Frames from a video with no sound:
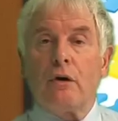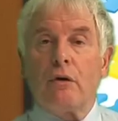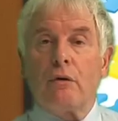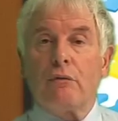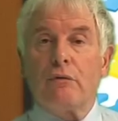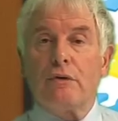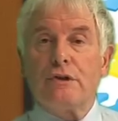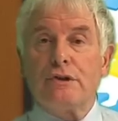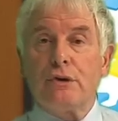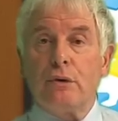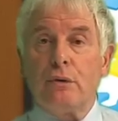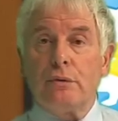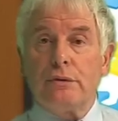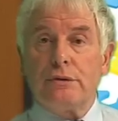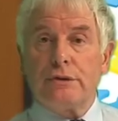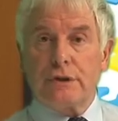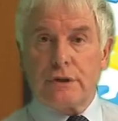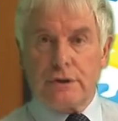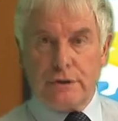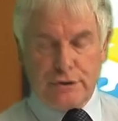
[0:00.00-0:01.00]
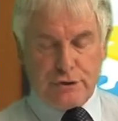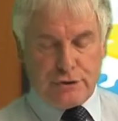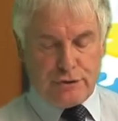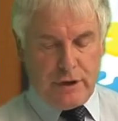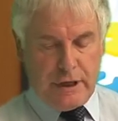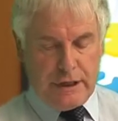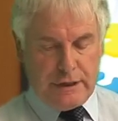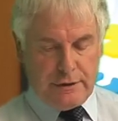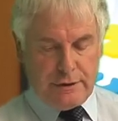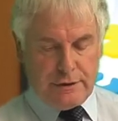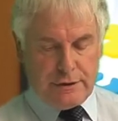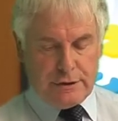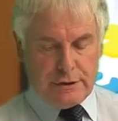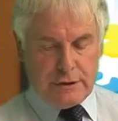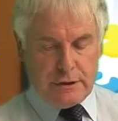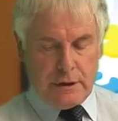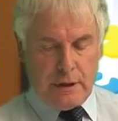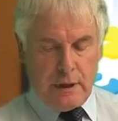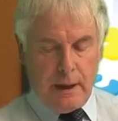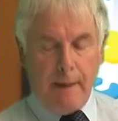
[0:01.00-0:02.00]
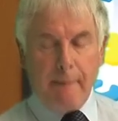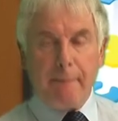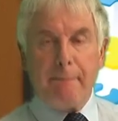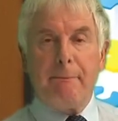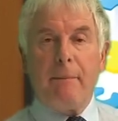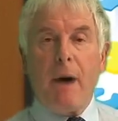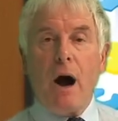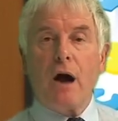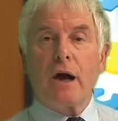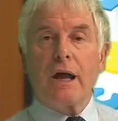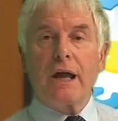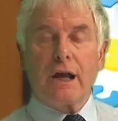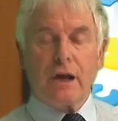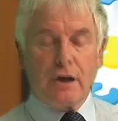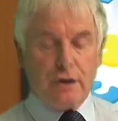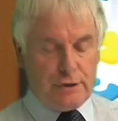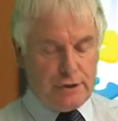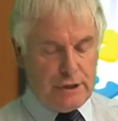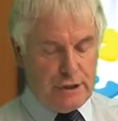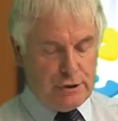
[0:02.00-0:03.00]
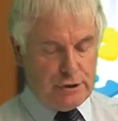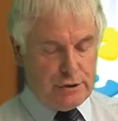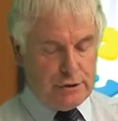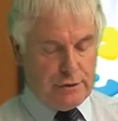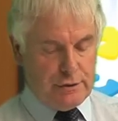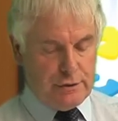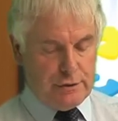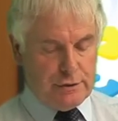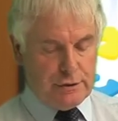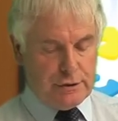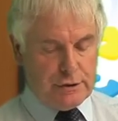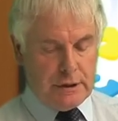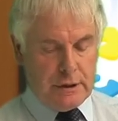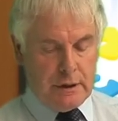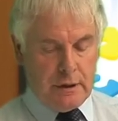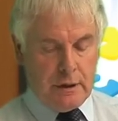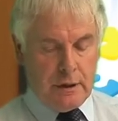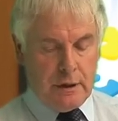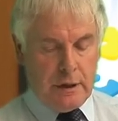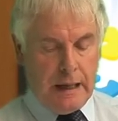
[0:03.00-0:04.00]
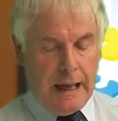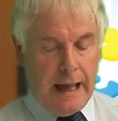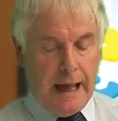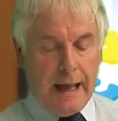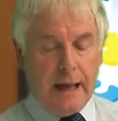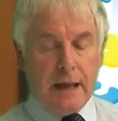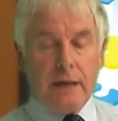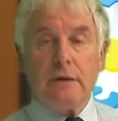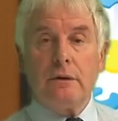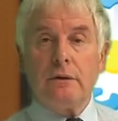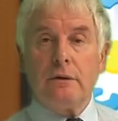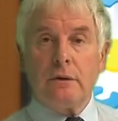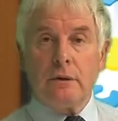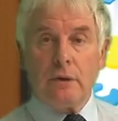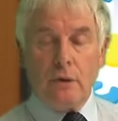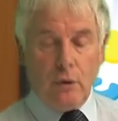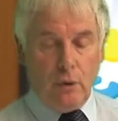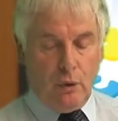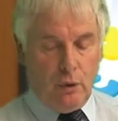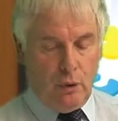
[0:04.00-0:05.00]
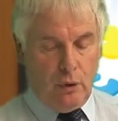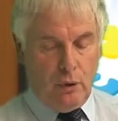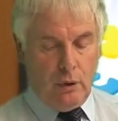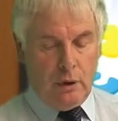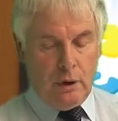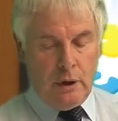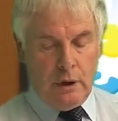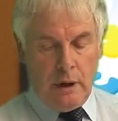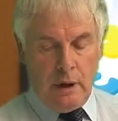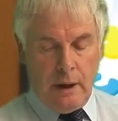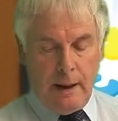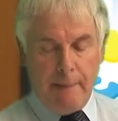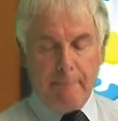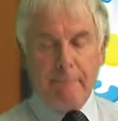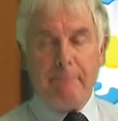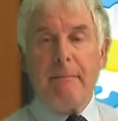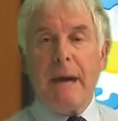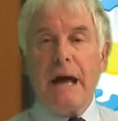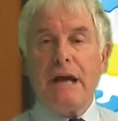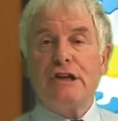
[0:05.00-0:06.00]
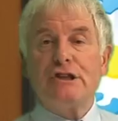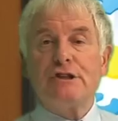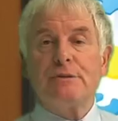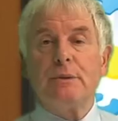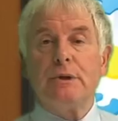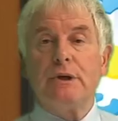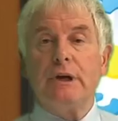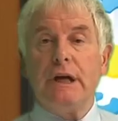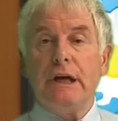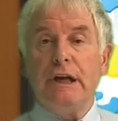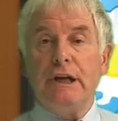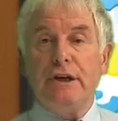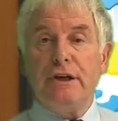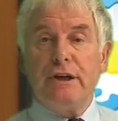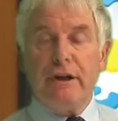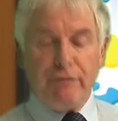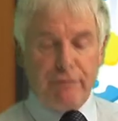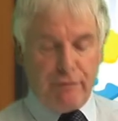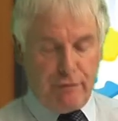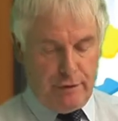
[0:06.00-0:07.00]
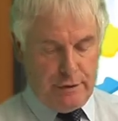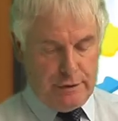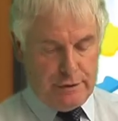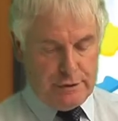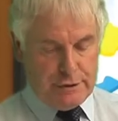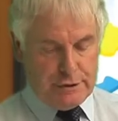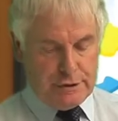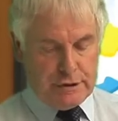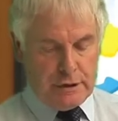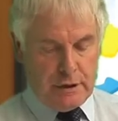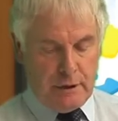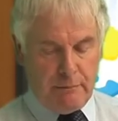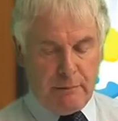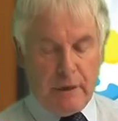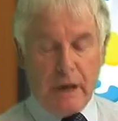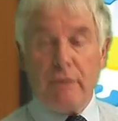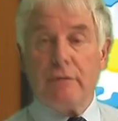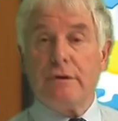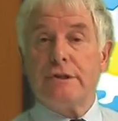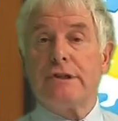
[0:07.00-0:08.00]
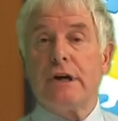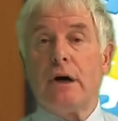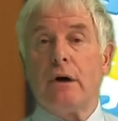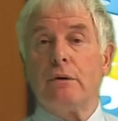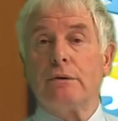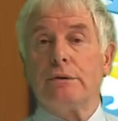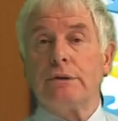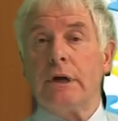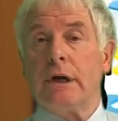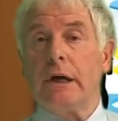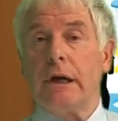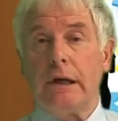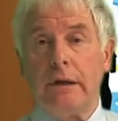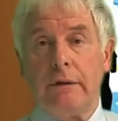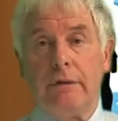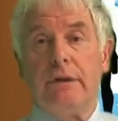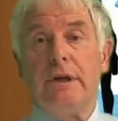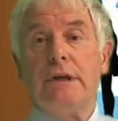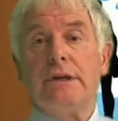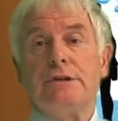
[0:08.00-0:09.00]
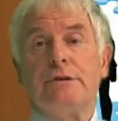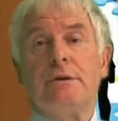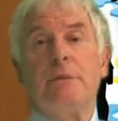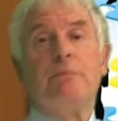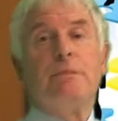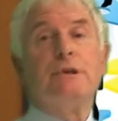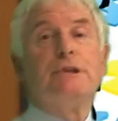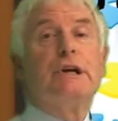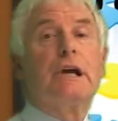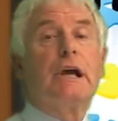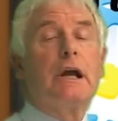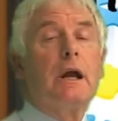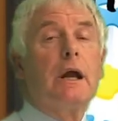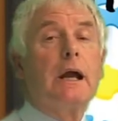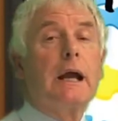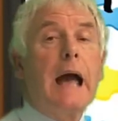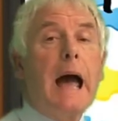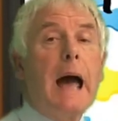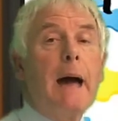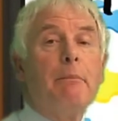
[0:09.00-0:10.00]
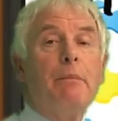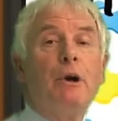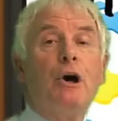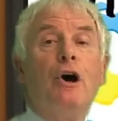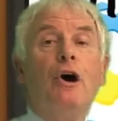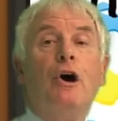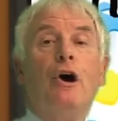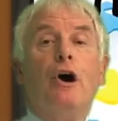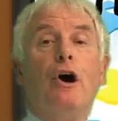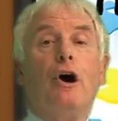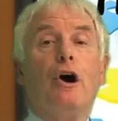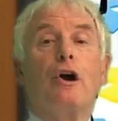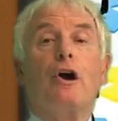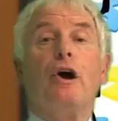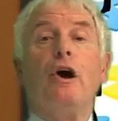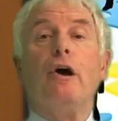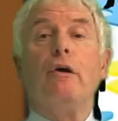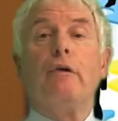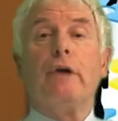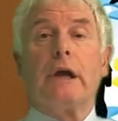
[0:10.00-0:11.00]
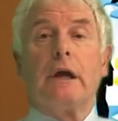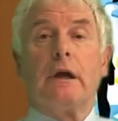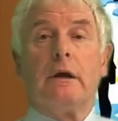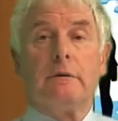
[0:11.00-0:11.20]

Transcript: Resource constraints, market conditions, and/or management indifference may result in this particular gap occurring.